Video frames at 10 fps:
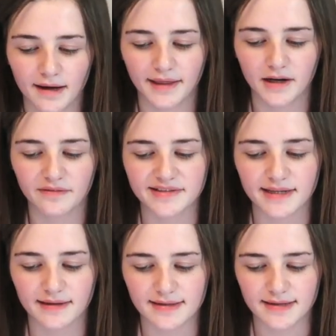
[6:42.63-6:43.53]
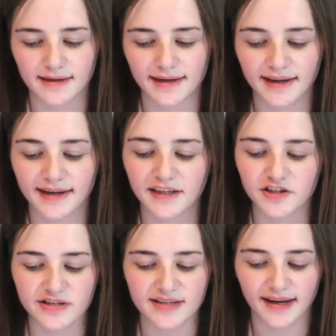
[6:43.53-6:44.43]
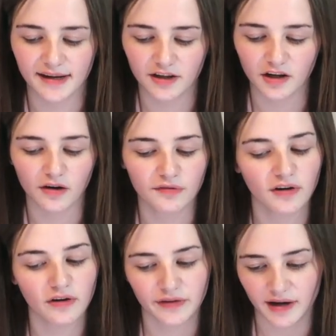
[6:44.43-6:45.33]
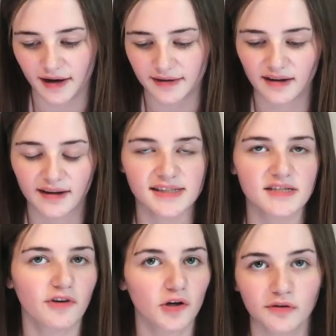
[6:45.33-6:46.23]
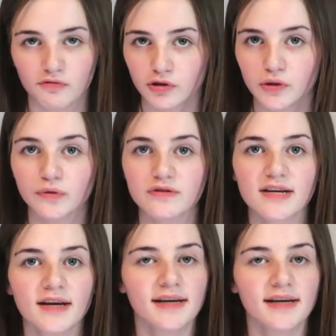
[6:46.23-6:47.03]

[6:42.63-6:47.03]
And then obviously there's a thing here just saying, you know, follow the guidelines, follow the rules,